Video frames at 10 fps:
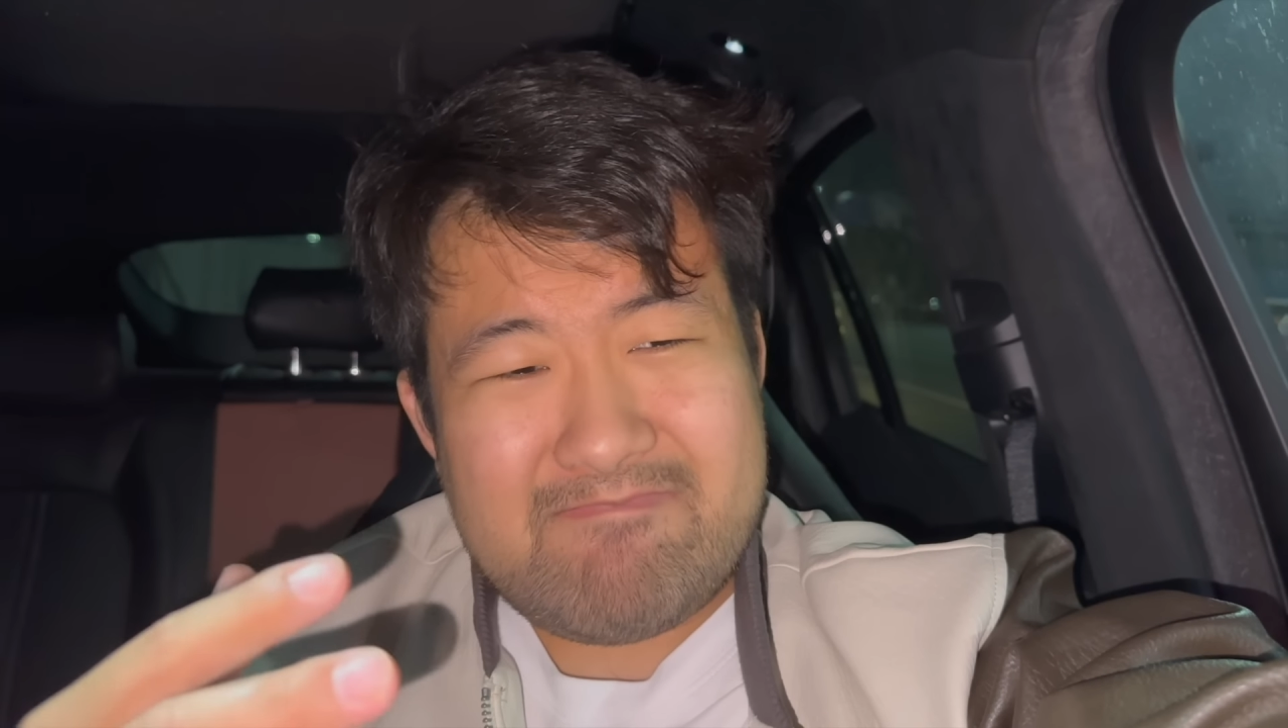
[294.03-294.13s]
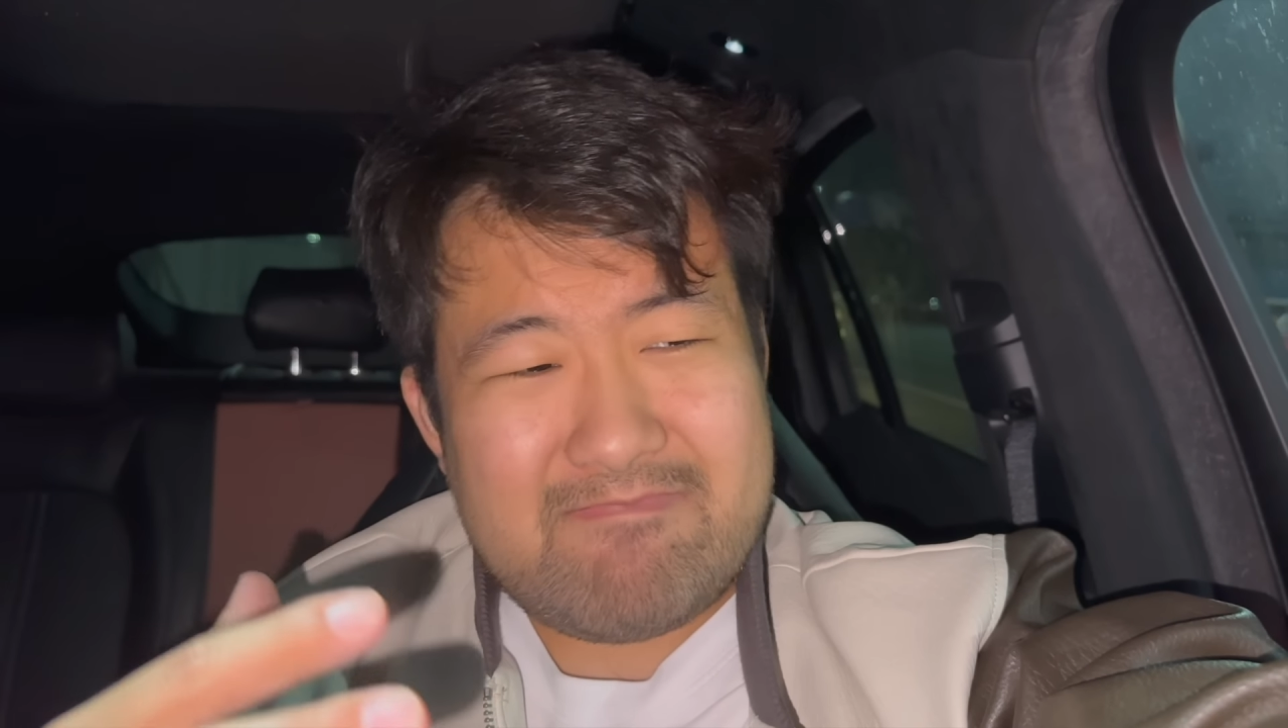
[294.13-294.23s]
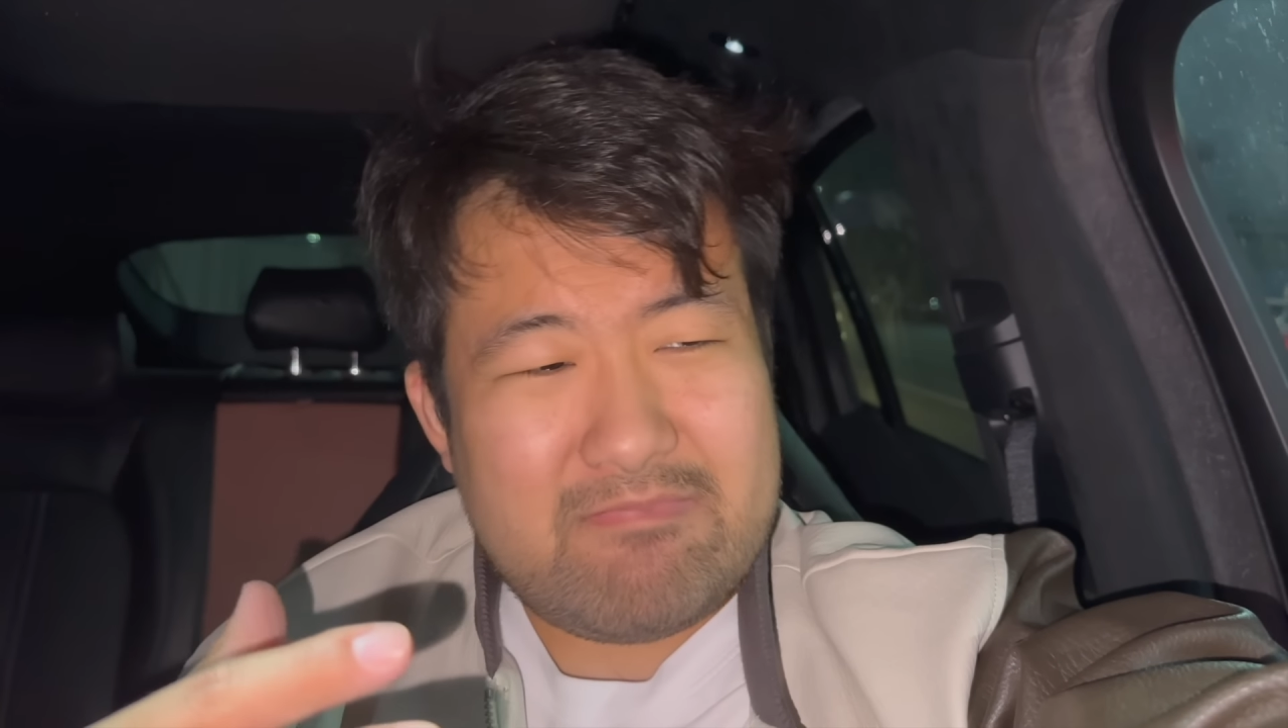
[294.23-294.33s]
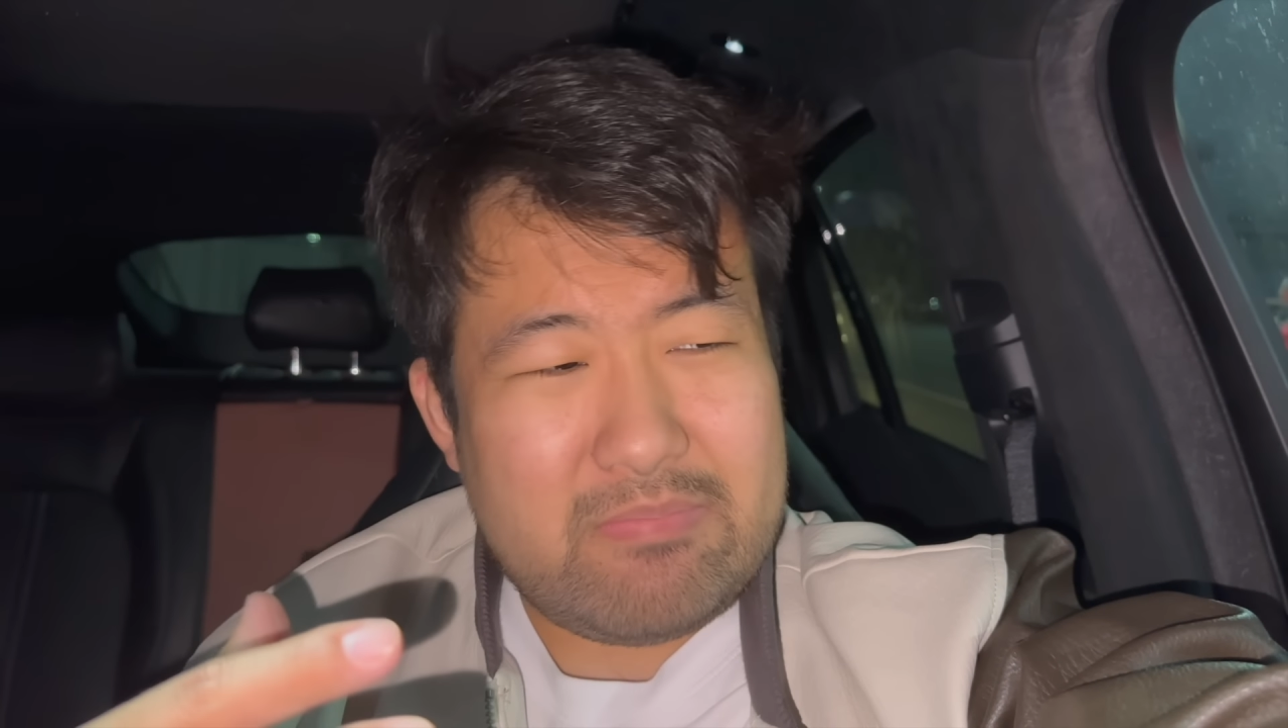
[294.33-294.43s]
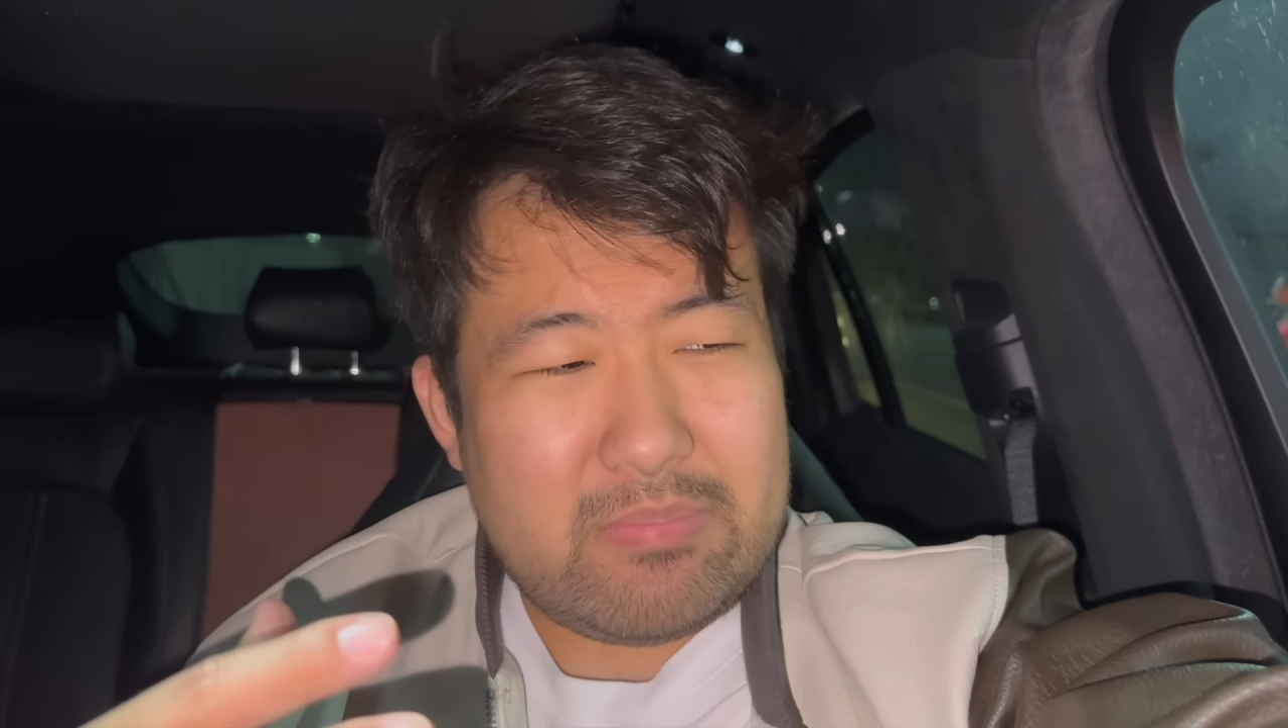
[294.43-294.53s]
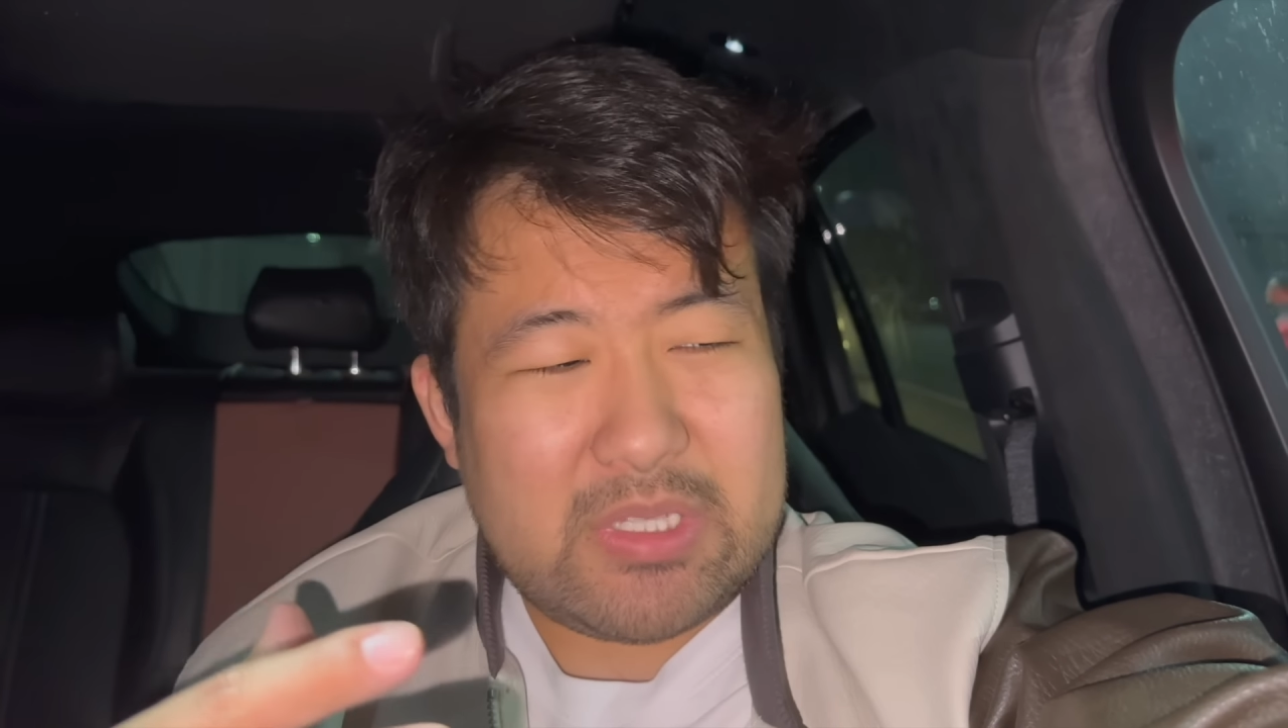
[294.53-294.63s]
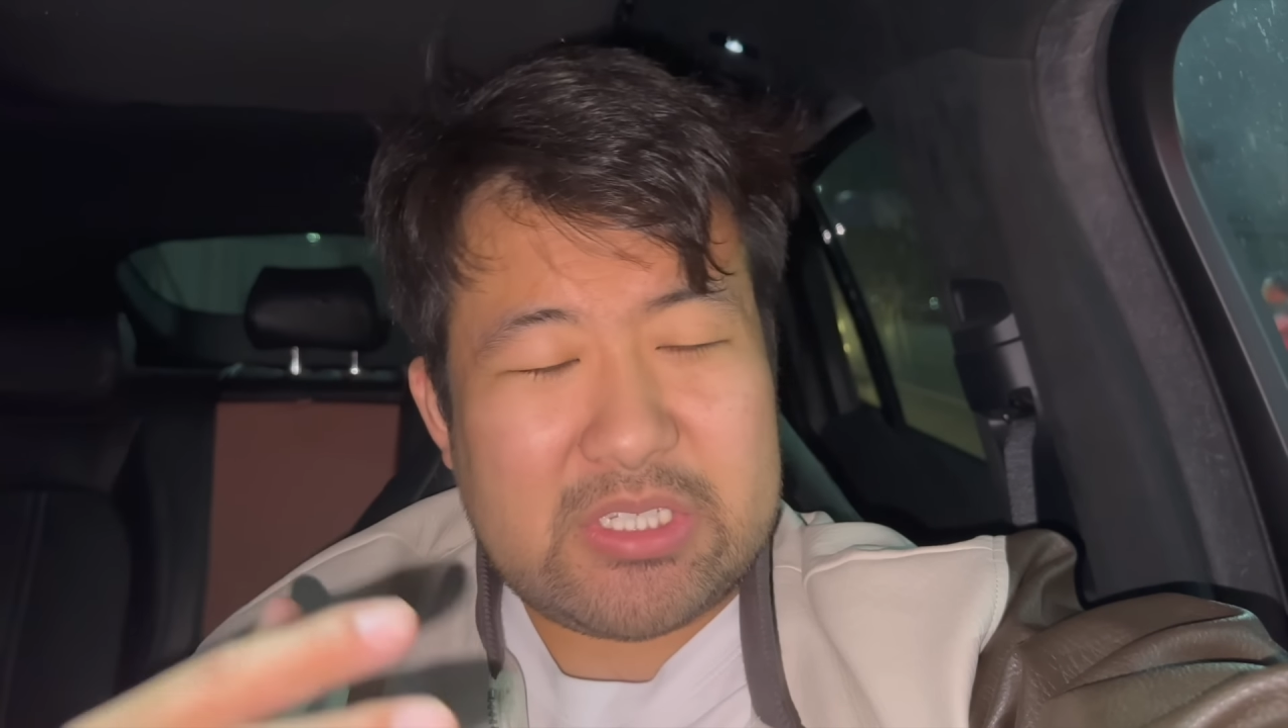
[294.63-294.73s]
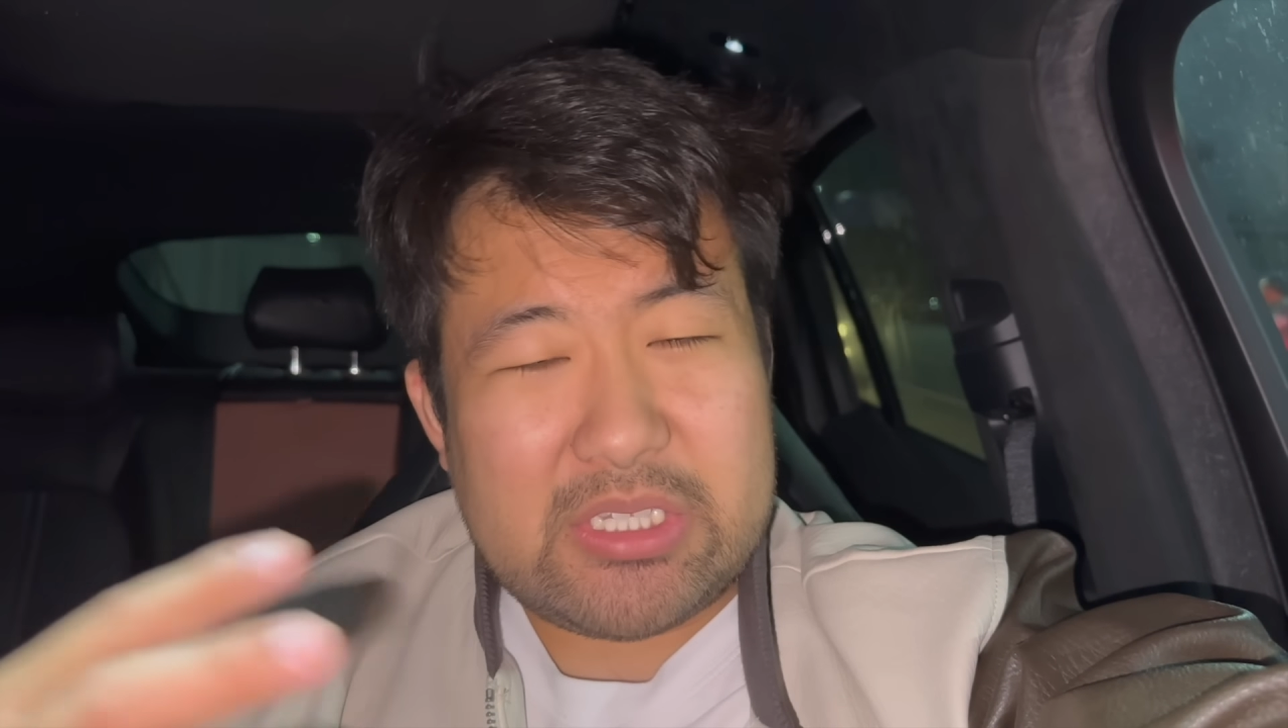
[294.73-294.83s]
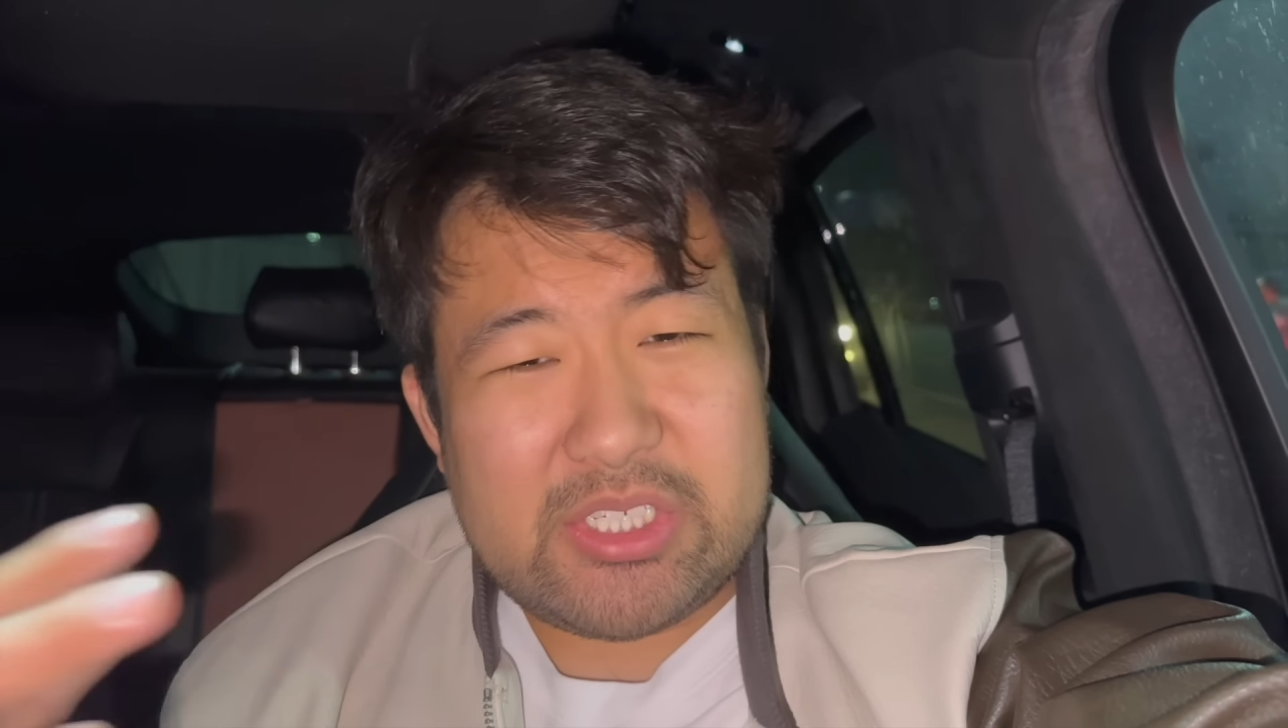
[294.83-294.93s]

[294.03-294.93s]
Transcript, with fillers: the